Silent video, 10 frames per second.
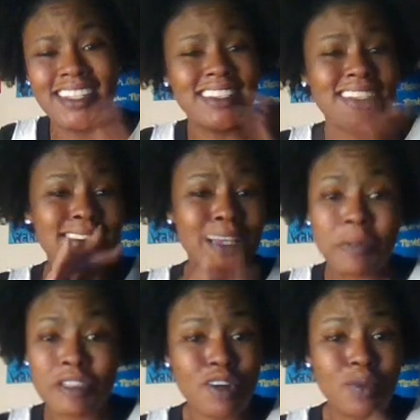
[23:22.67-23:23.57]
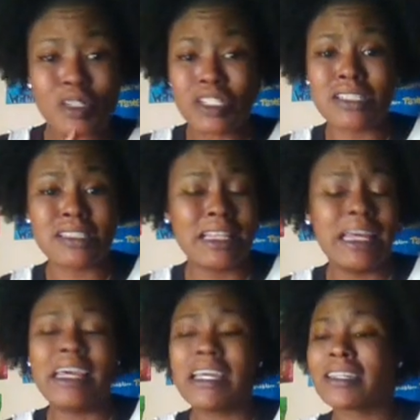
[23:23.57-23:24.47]
this episode was just
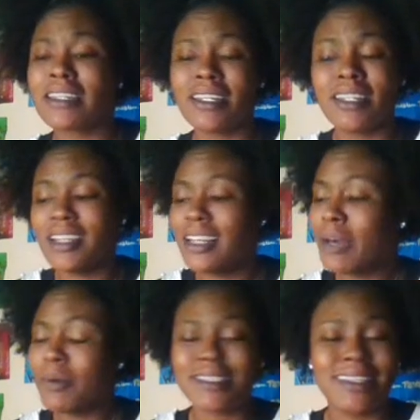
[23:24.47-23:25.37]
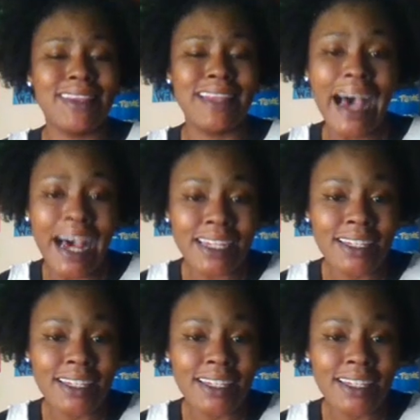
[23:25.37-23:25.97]
like, it was a lot.